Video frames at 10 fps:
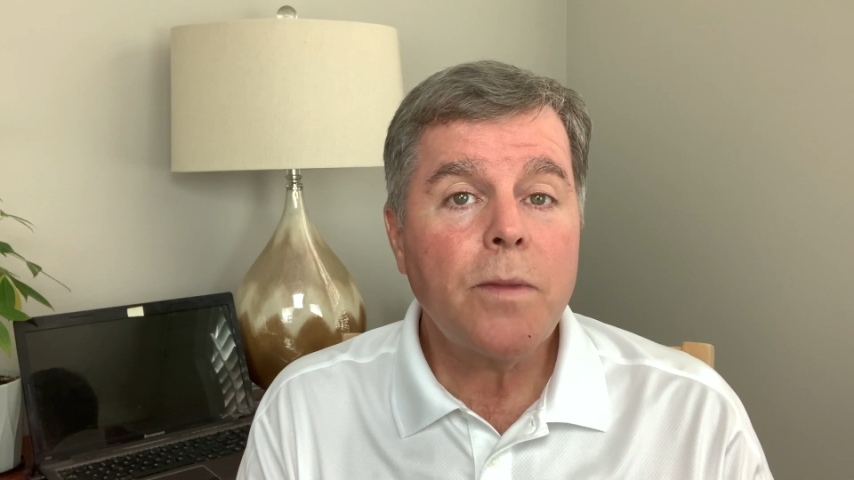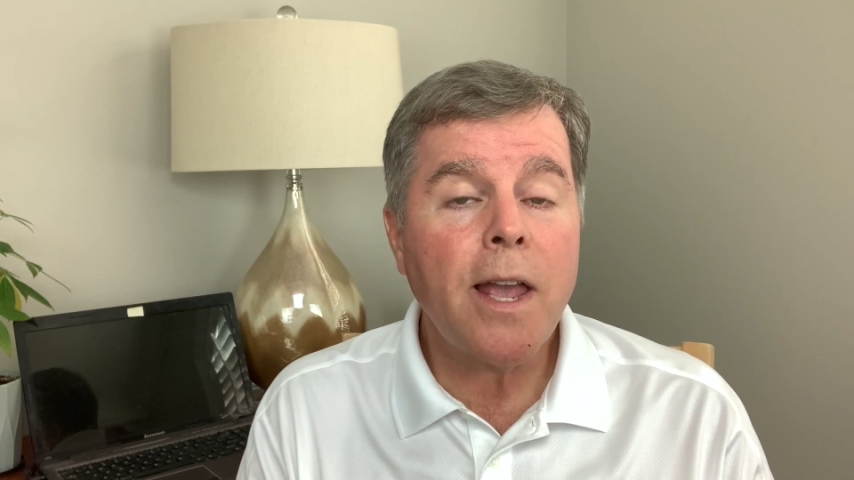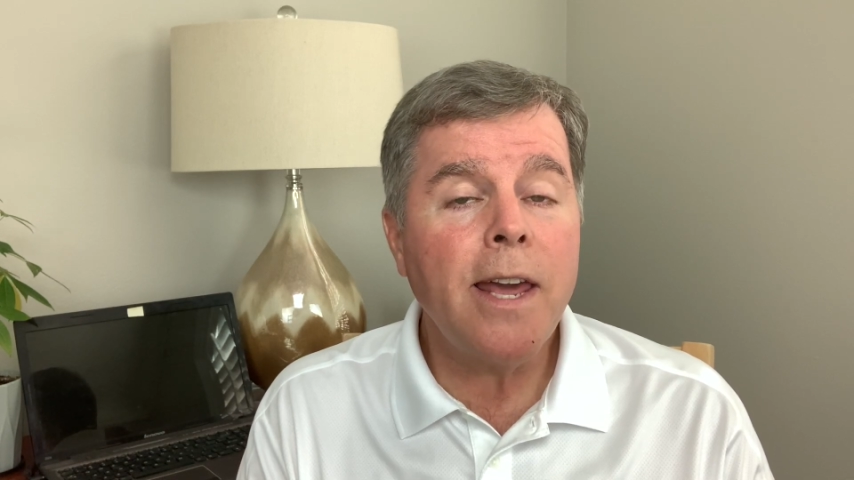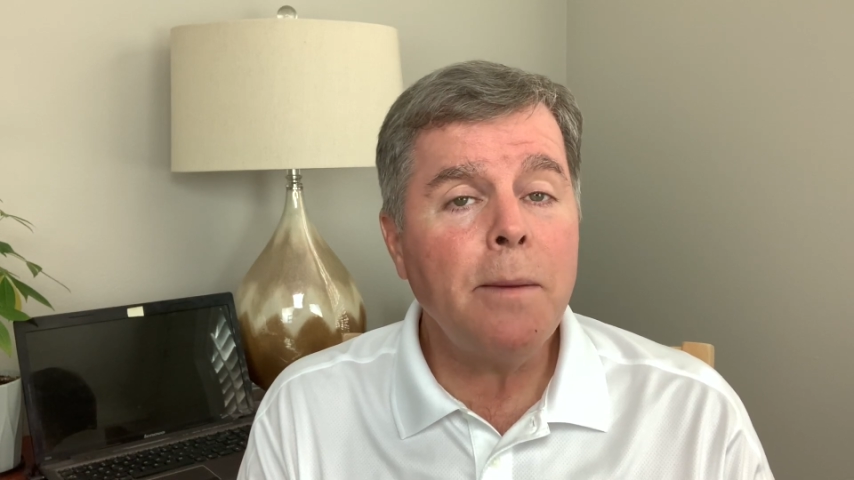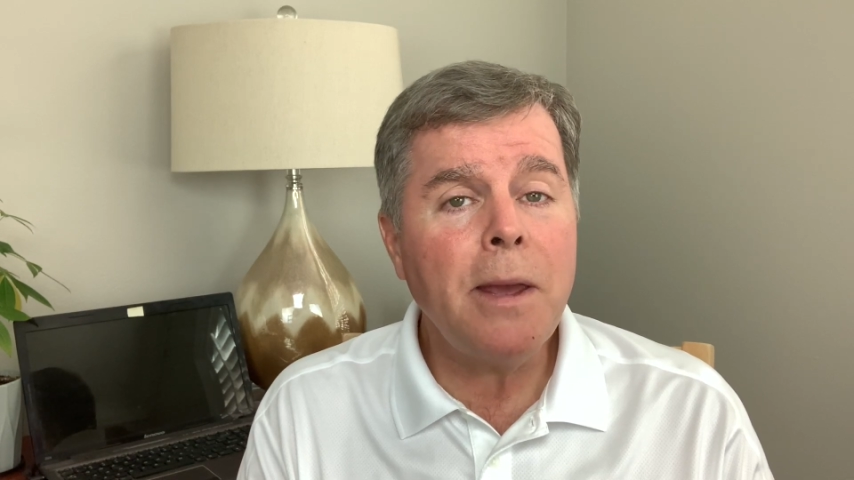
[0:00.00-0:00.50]

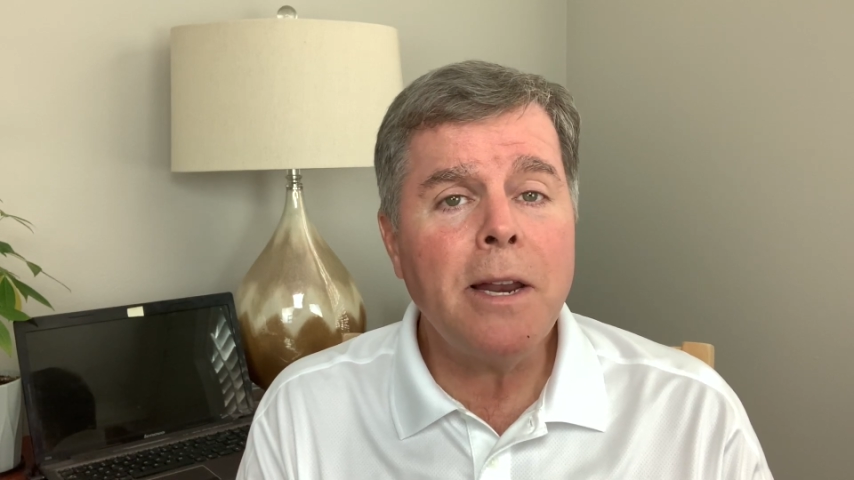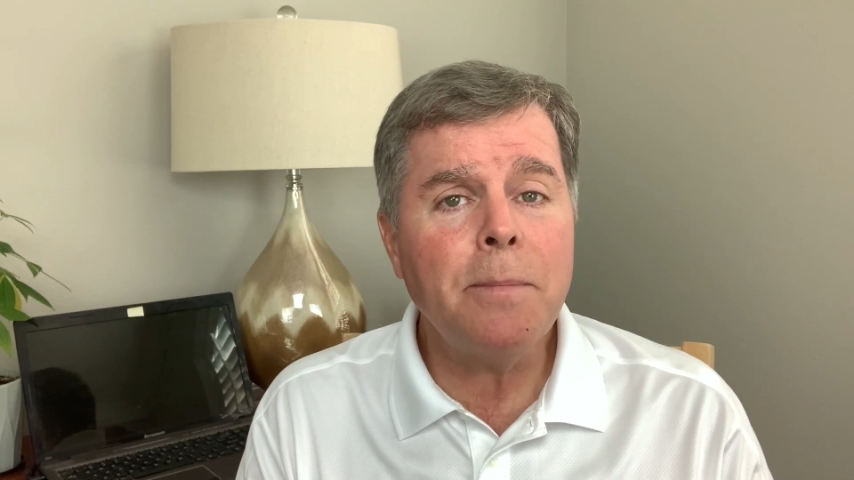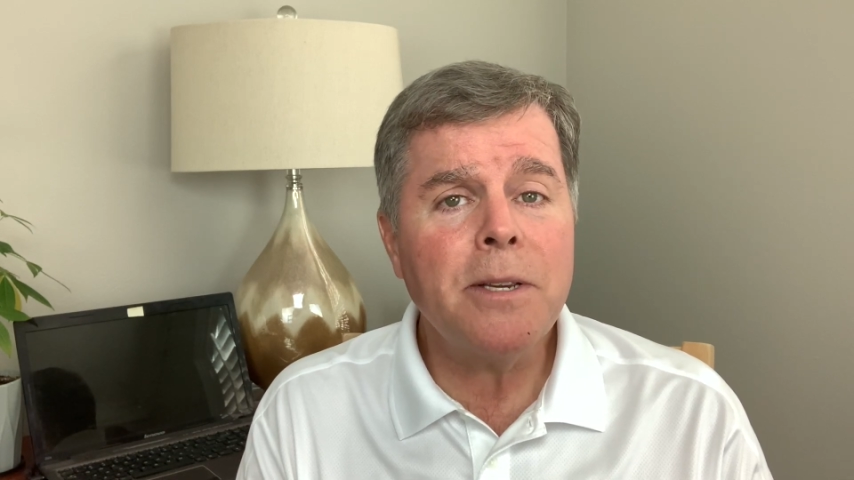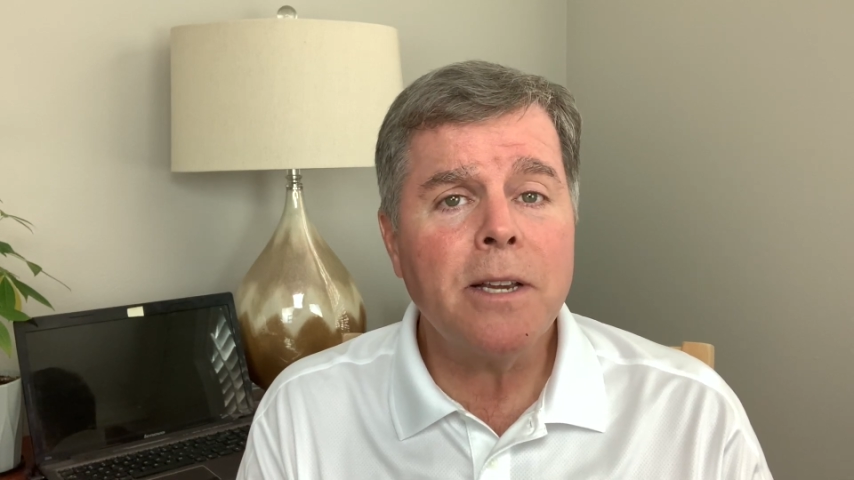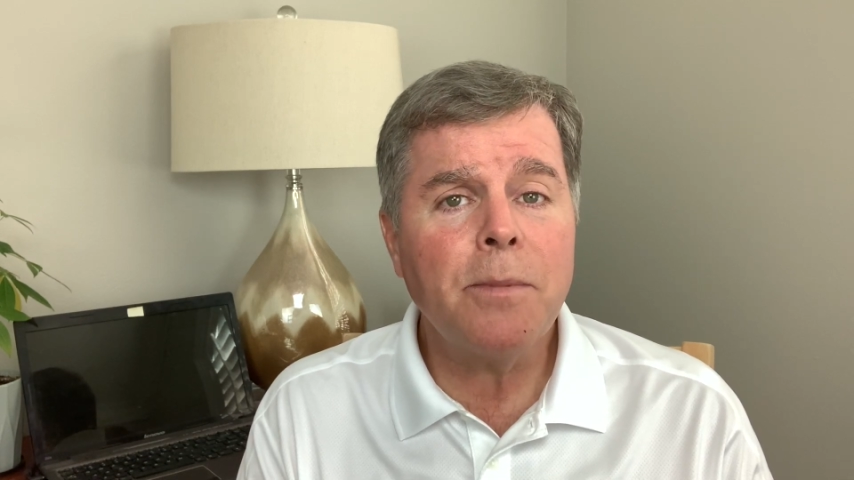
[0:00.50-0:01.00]
and it may not
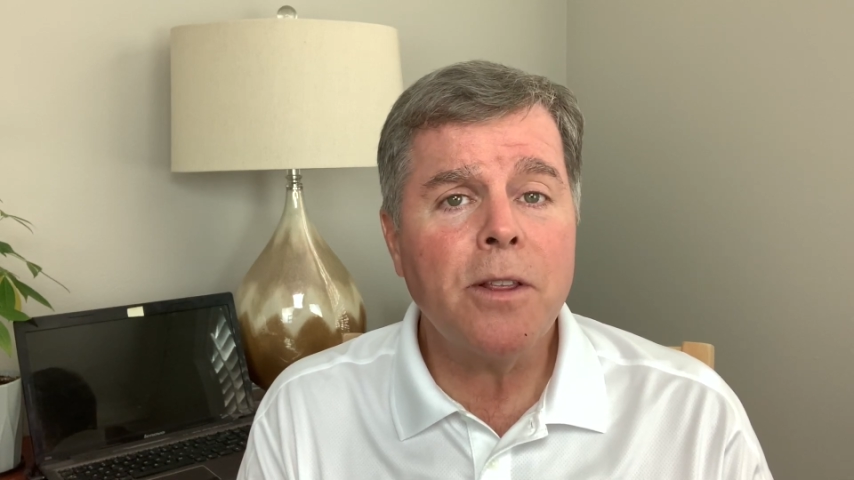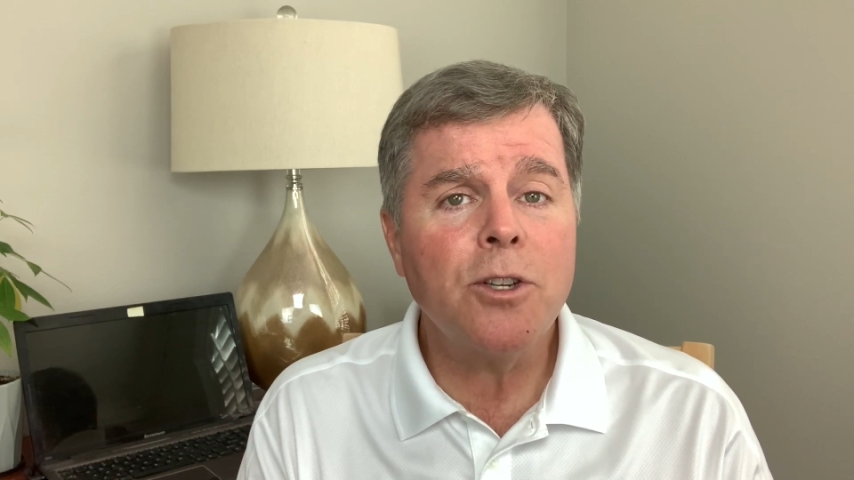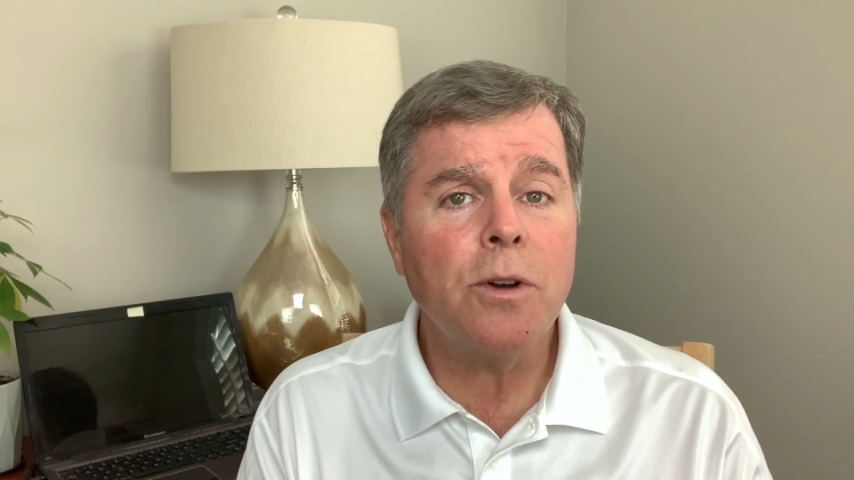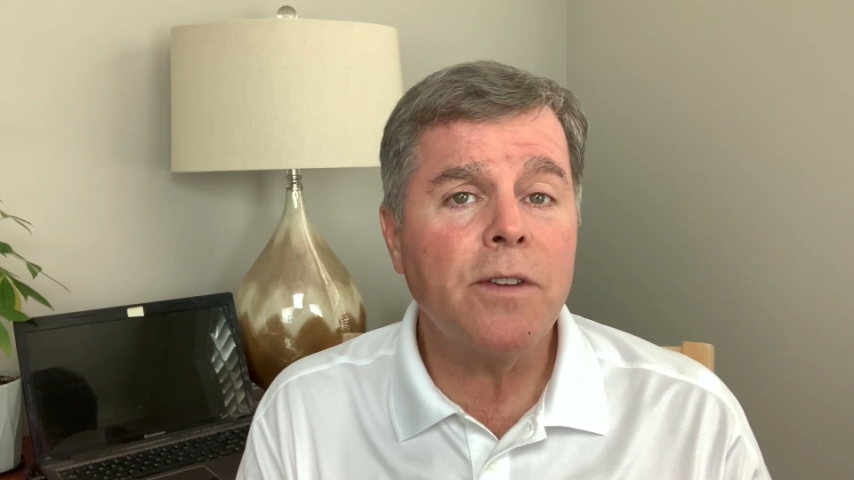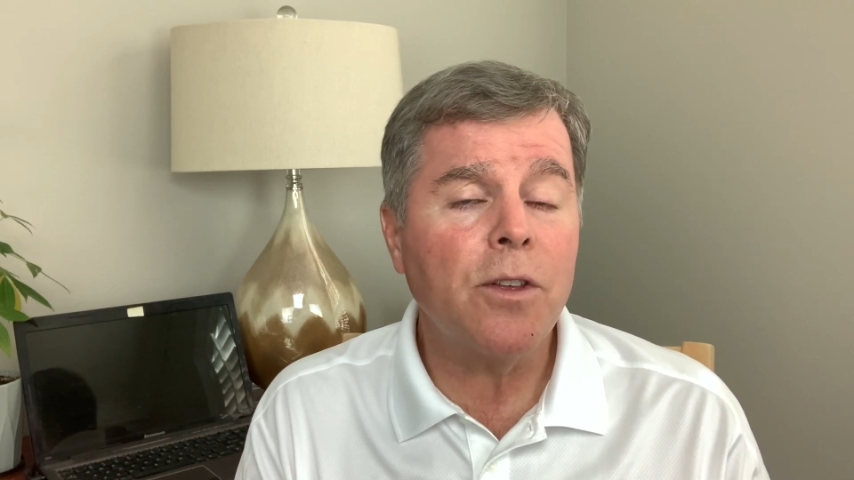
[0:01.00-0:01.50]
be something that
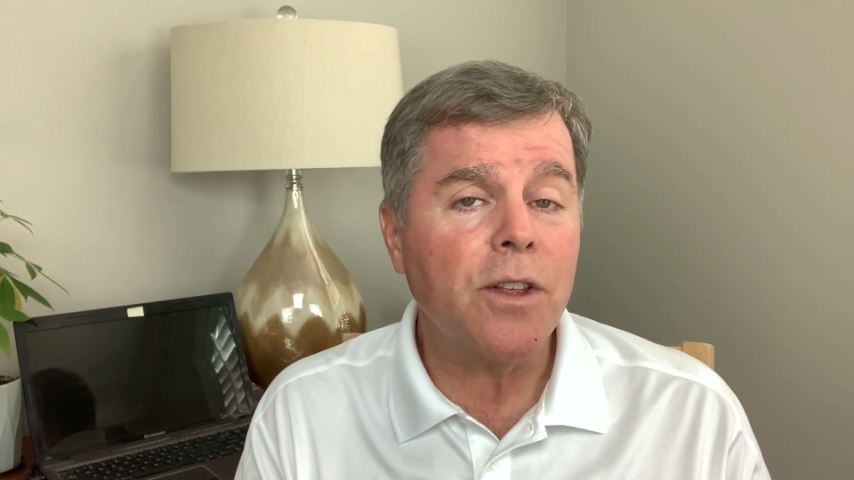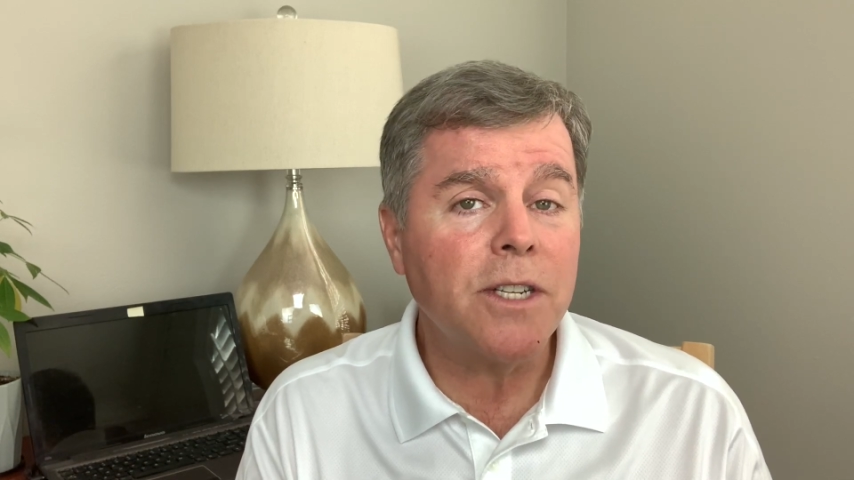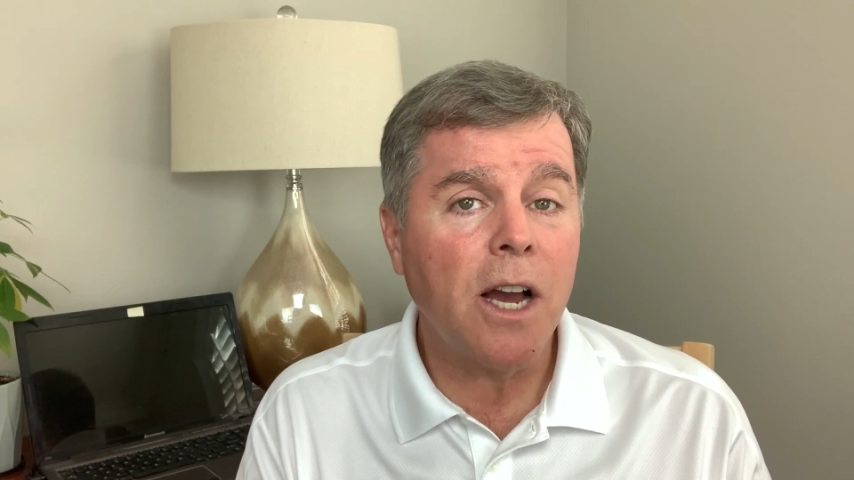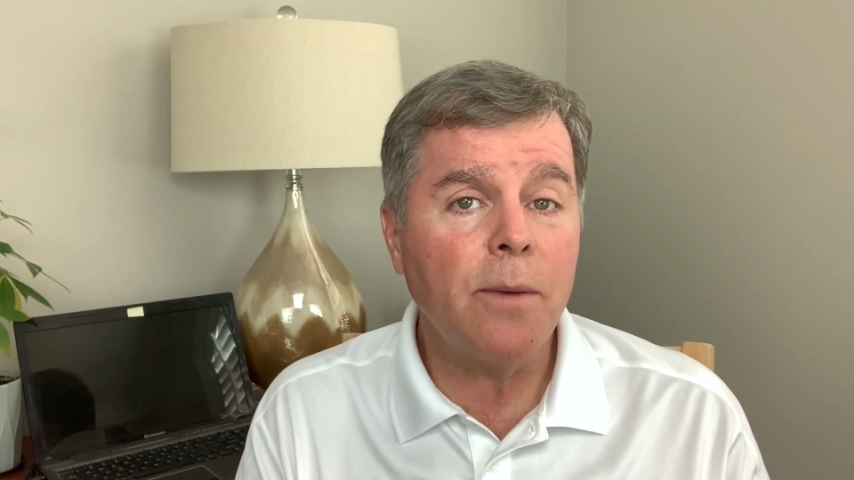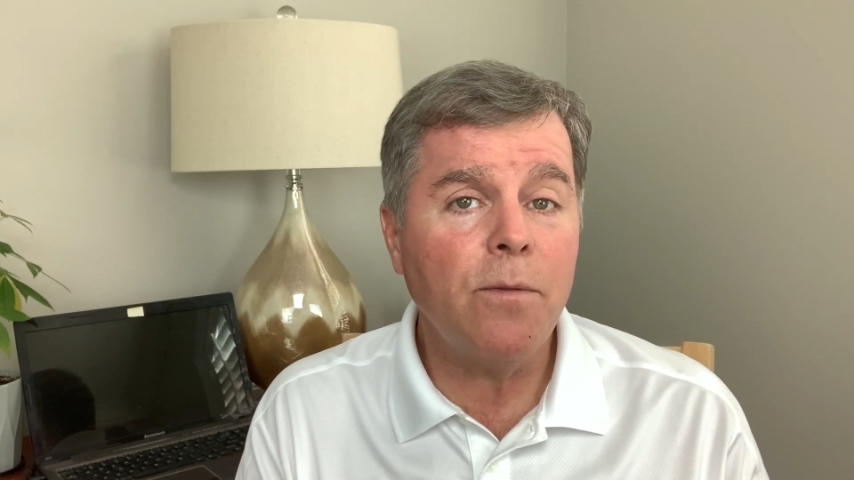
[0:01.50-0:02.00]
you have either the
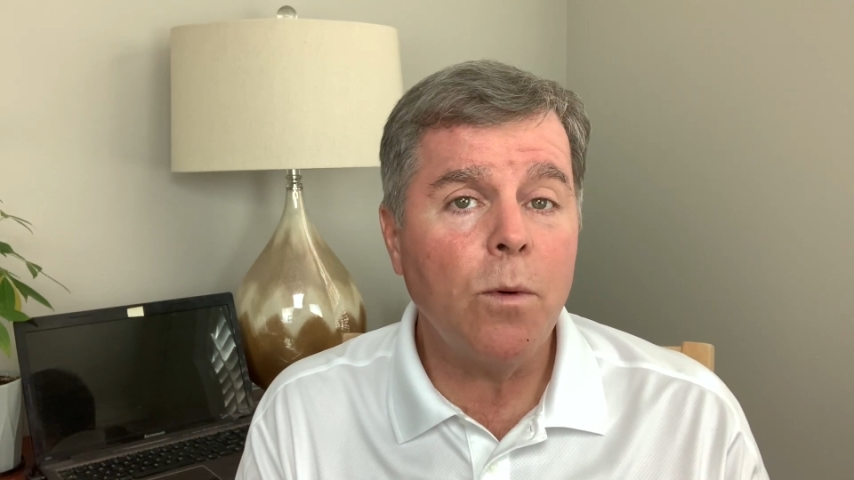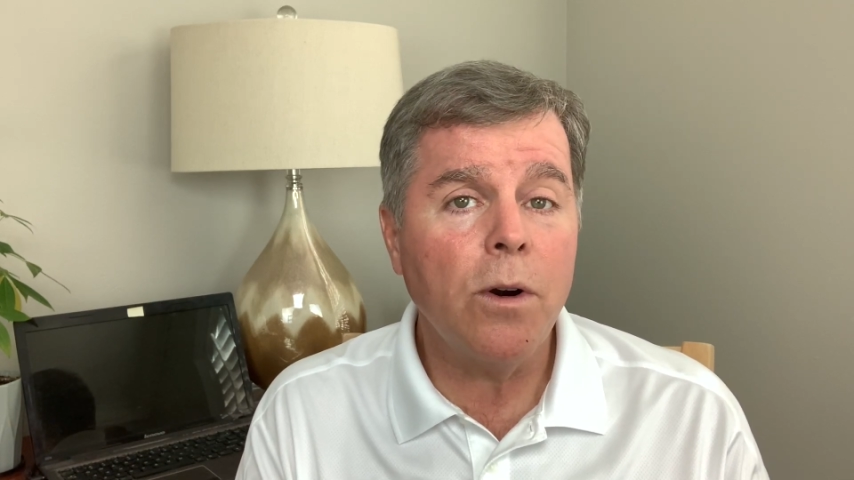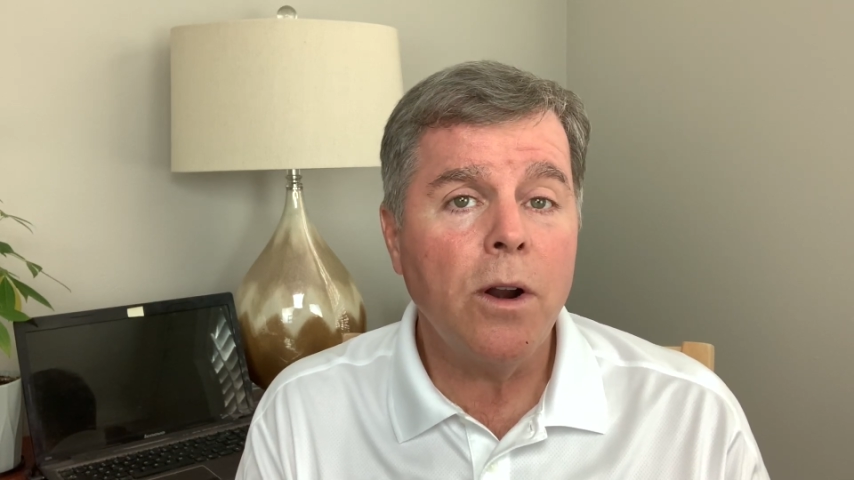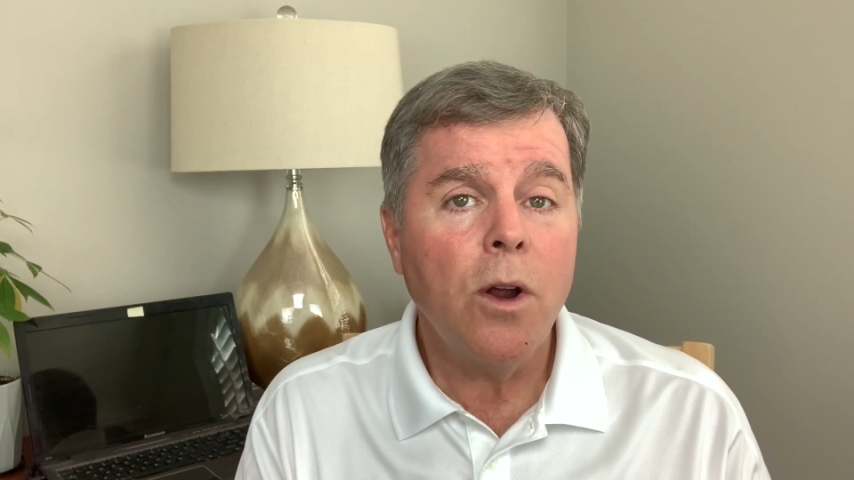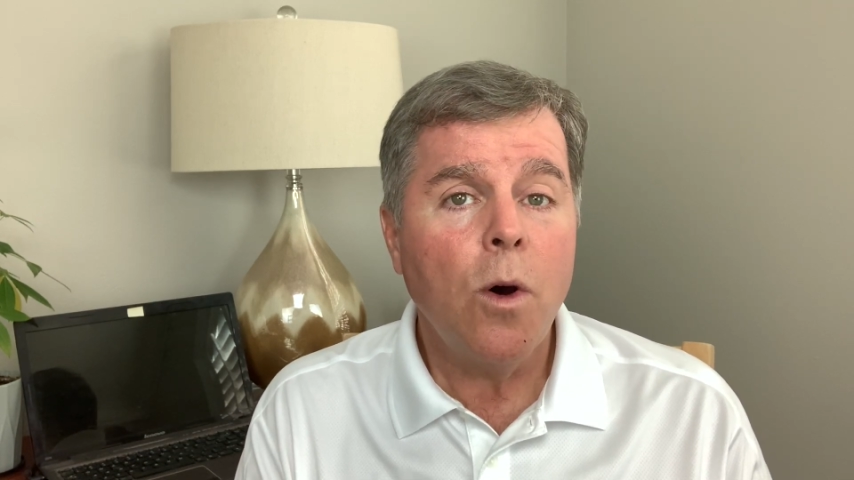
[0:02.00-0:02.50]
time for